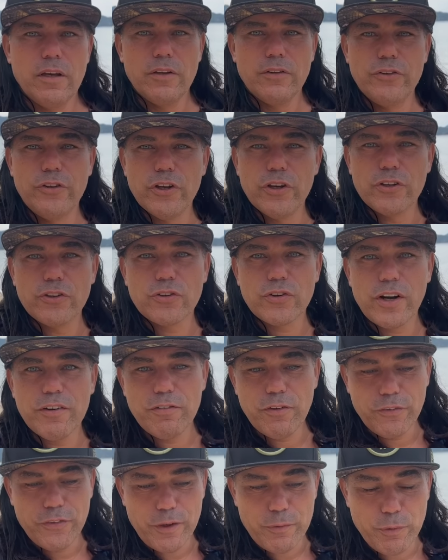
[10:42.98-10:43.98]
The
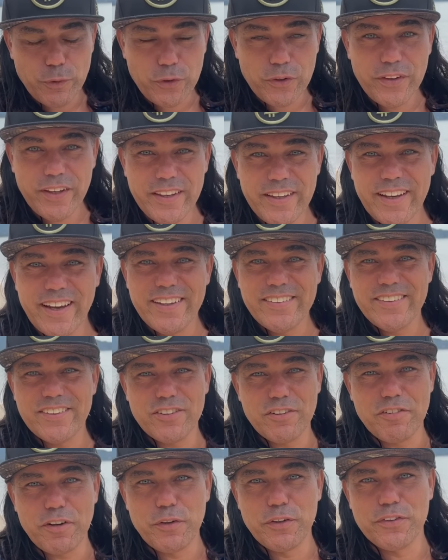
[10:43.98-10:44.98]
travel tip for today, guys, is
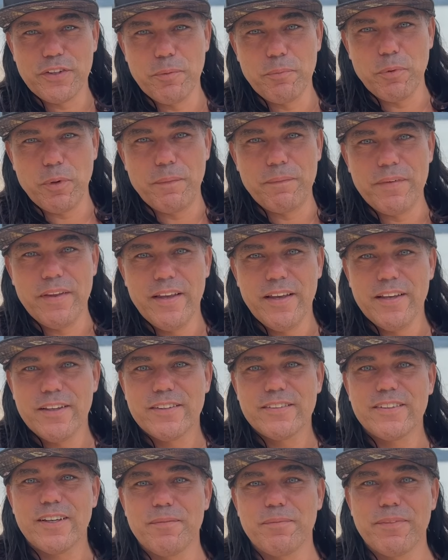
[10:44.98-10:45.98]
a very simple one.
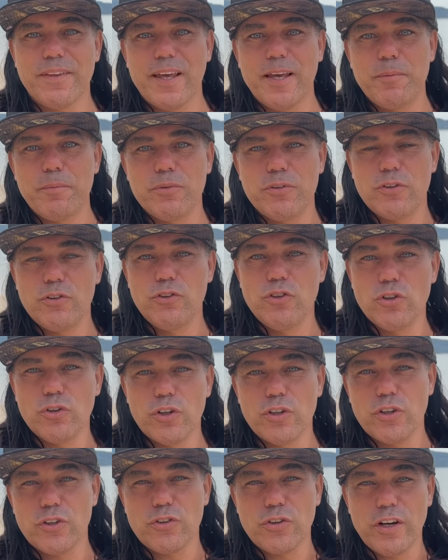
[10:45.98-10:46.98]
Sometimes
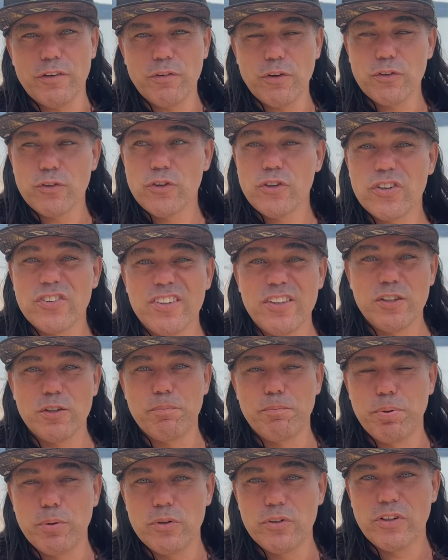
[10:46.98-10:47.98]
during your travels, you just need to
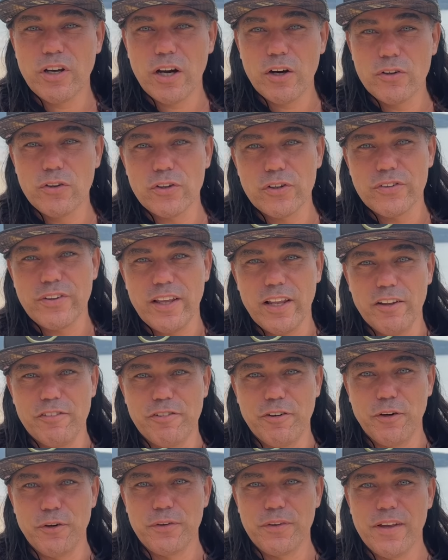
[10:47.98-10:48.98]
put down your
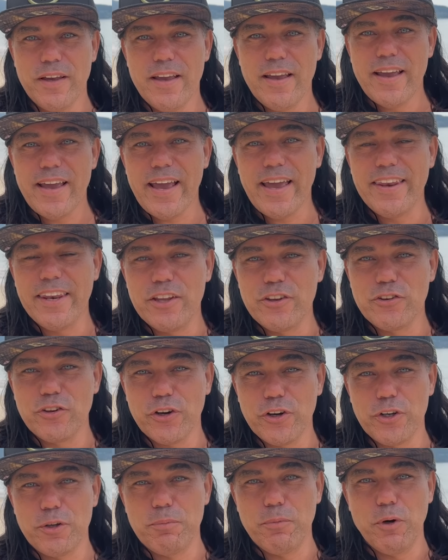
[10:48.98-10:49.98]
telephone and
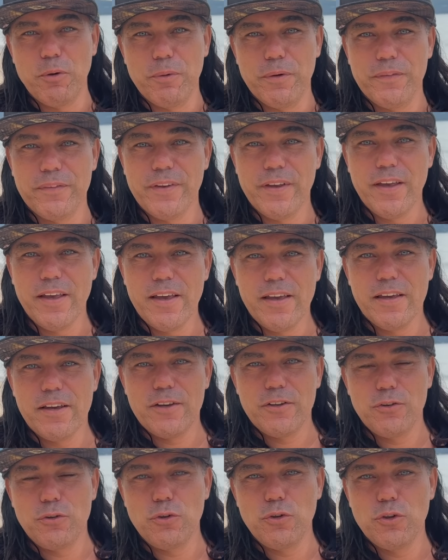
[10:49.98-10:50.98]
enjoy the moment.
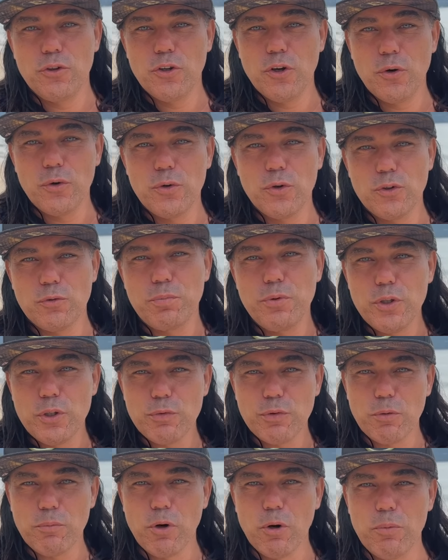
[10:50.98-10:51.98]
Do you know those
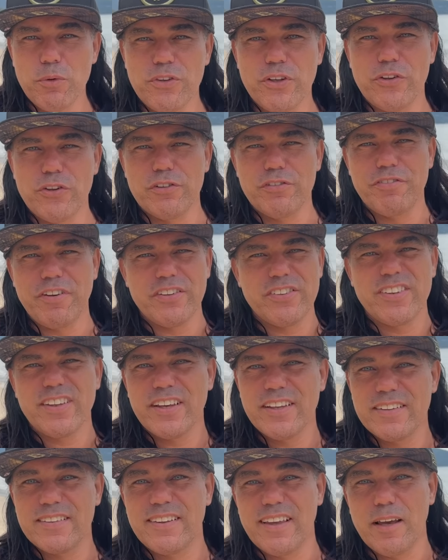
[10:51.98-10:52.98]
beautiful moments that you're
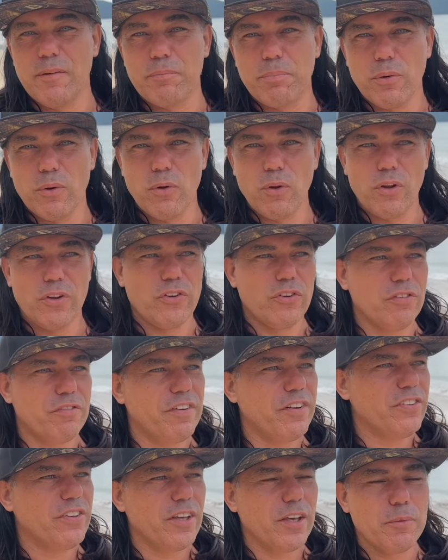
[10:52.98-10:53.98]
visiting a temple, or that you're
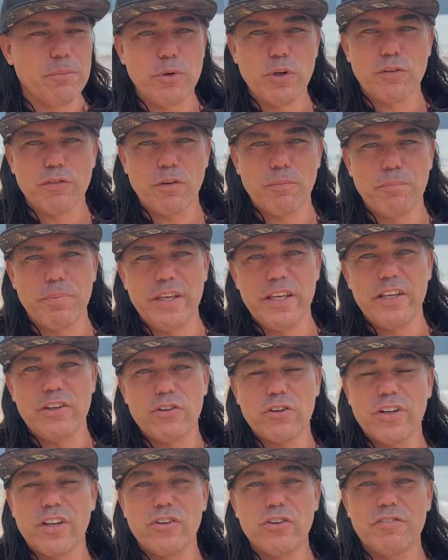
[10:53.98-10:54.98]
visiting a beautiful
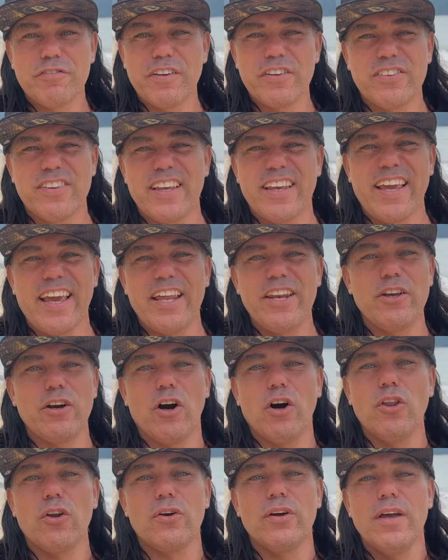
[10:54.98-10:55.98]
beach, or that you're visiting any
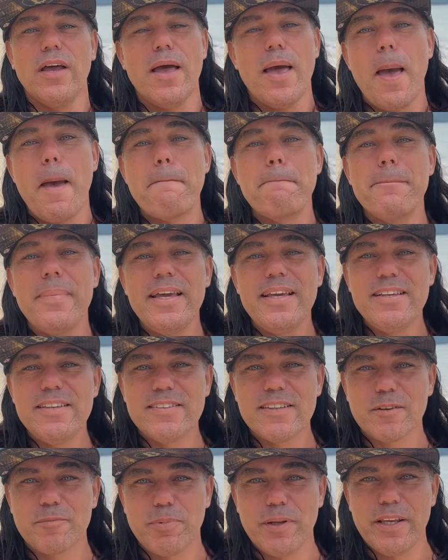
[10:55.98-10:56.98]
other
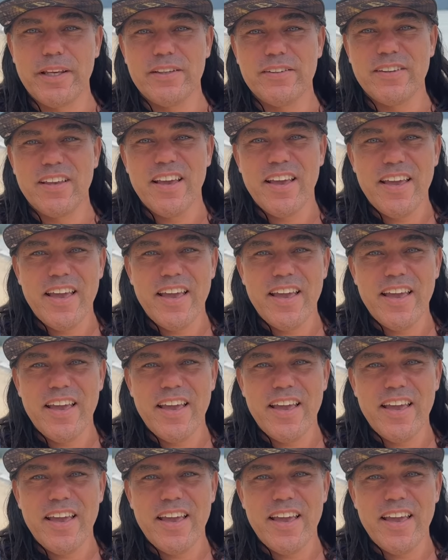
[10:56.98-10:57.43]
amazing place,